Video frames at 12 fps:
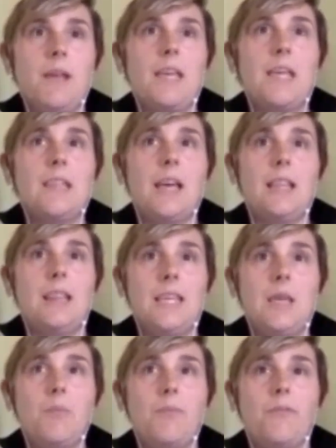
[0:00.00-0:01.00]
for making
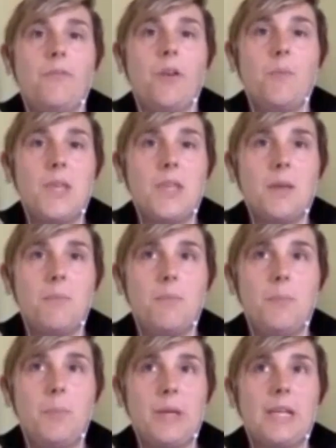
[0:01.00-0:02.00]
that leap, for me,
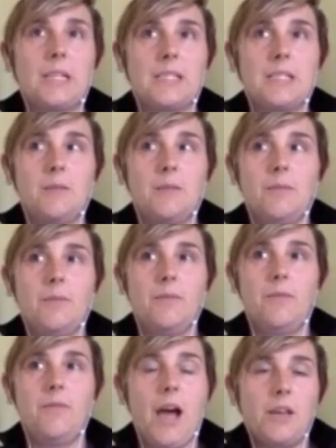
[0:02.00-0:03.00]
the biggest
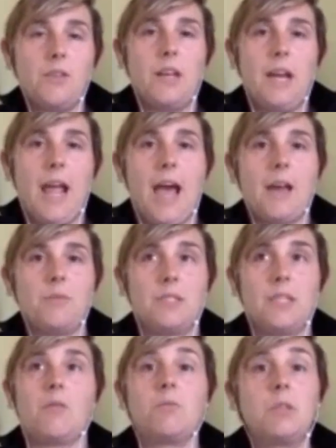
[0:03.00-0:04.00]
value that it
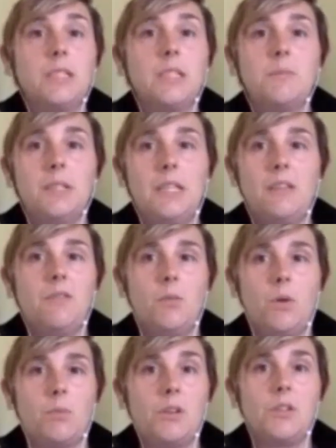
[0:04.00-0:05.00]
had was that I really
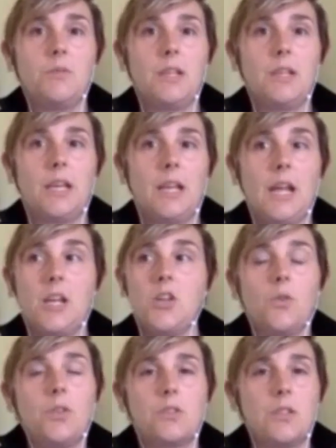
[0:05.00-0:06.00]
believe in what we're doing.
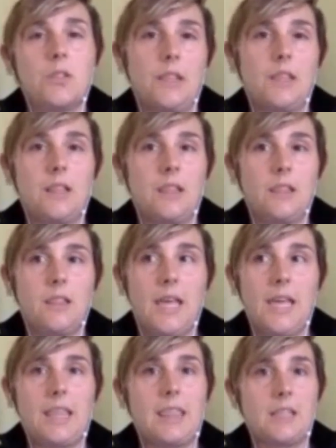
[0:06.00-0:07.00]
And I know there's nothing
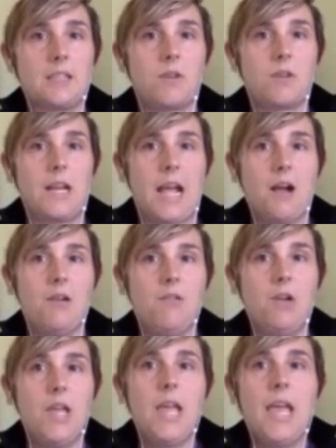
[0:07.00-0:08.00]
like this right
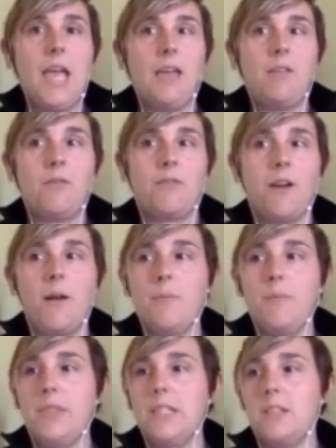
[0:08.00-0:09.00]
now. And
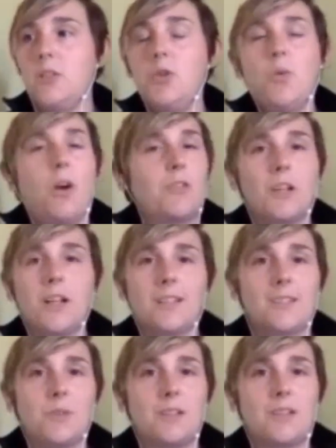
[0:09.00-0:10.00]
from the
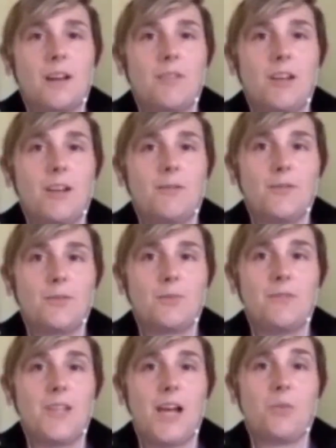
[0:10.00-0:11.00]
200 customer discovery
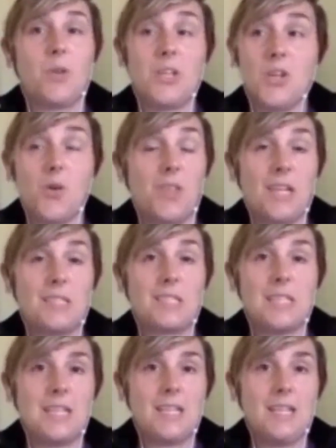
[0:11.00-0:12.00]
interviews we've done, we know
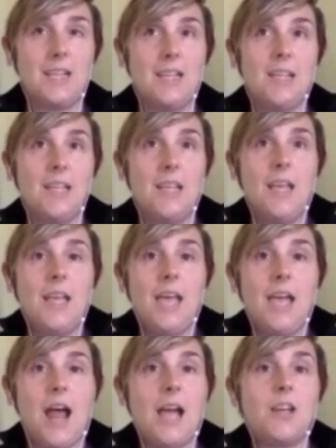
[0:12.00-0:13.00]
that it's needed.
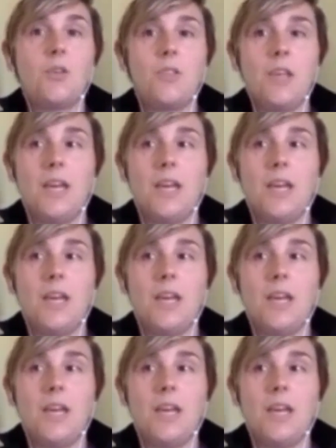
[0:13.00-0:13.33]
And I